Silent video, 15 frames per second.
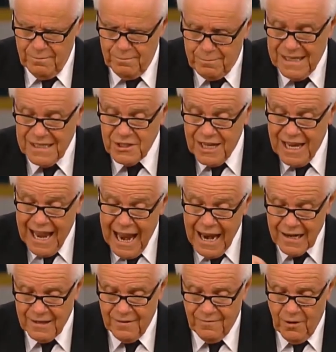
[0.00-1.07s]
Busy,
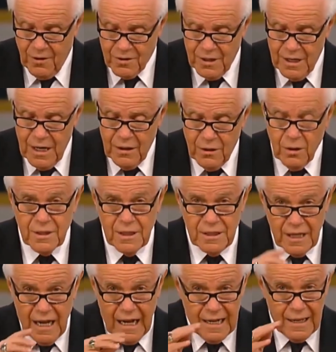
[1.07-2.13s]
active virtue. Notice he
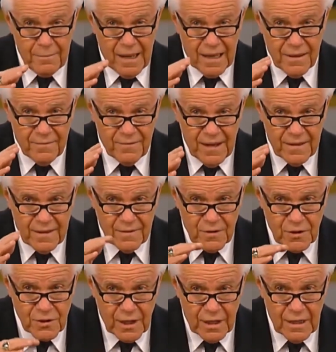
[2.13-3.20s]
said, I live by the faith of
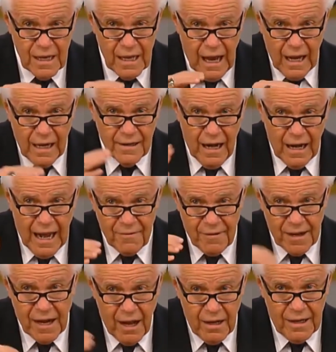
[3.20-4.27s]
the Son. The life
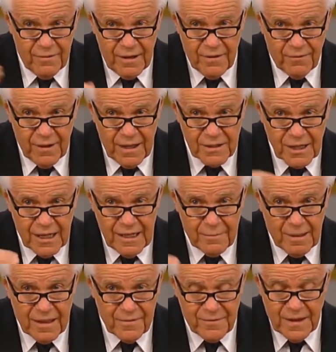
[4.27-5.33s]
I now live in the flesh, I live
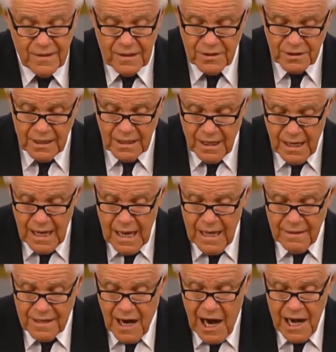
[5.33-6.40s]
by the faith of the Son of God.
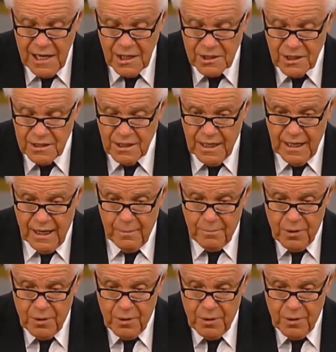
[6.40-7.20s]
Kindness is in there.